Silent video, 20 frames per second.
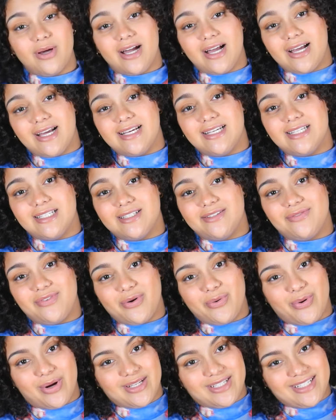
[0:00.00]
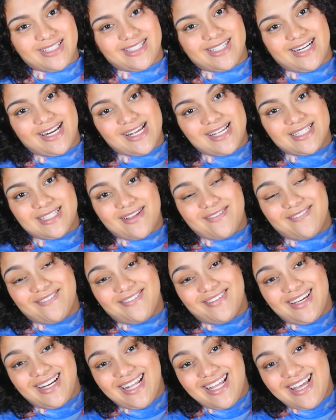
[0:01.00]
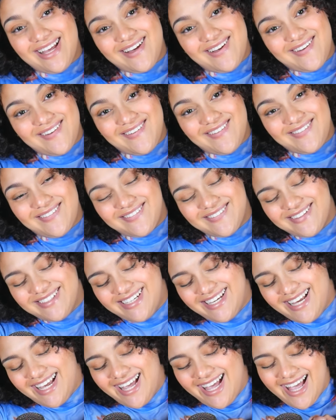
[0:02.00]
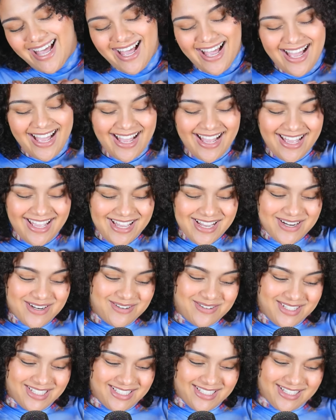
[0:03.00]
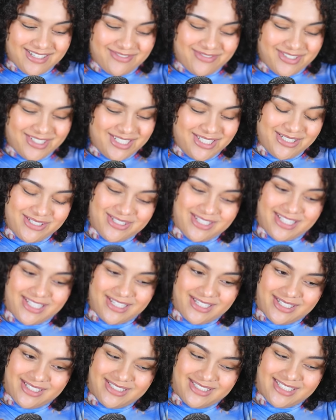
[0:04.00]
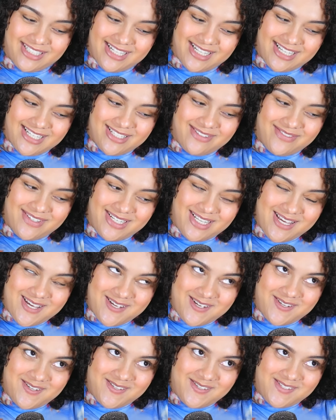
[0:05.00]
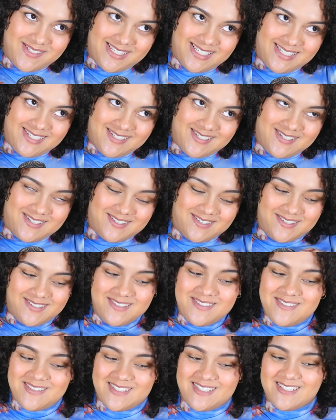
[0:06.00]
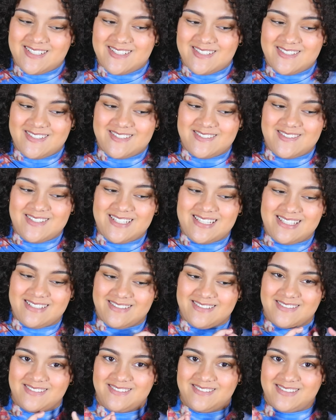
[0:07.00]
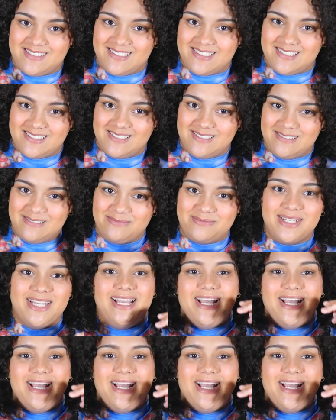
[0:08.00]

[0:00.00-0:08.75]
you guys for watching today's video. I always love when you click on today's videos and you know you watch it all the way through I hope